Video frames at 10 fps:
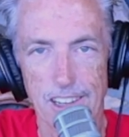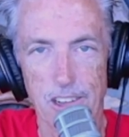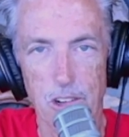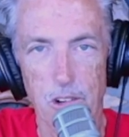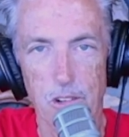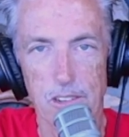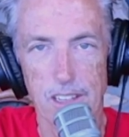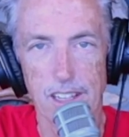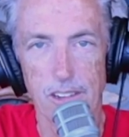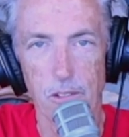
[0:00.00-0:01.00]
who
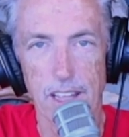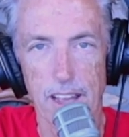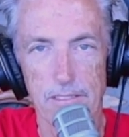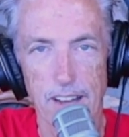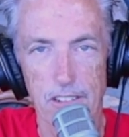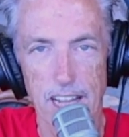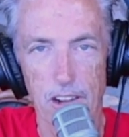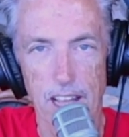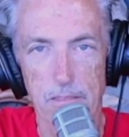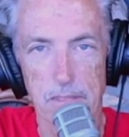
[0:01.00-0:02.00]
we have found
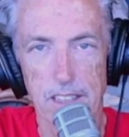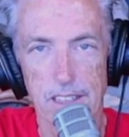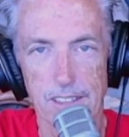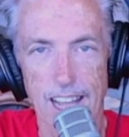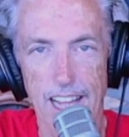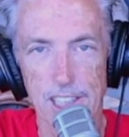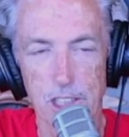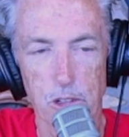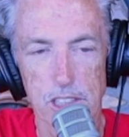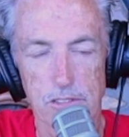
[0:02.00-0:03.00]
out have been lying
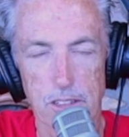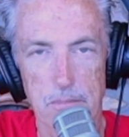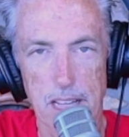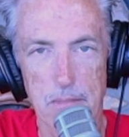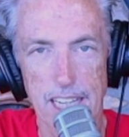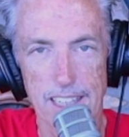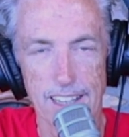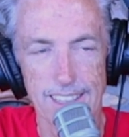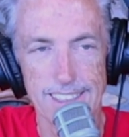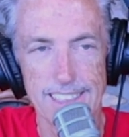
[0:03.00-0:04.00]
to us for many, many
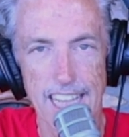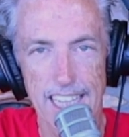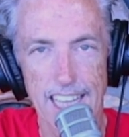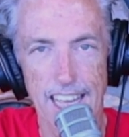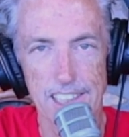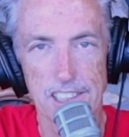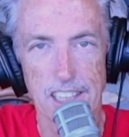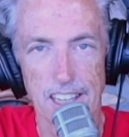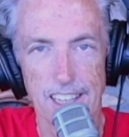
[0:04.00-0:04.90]
decades.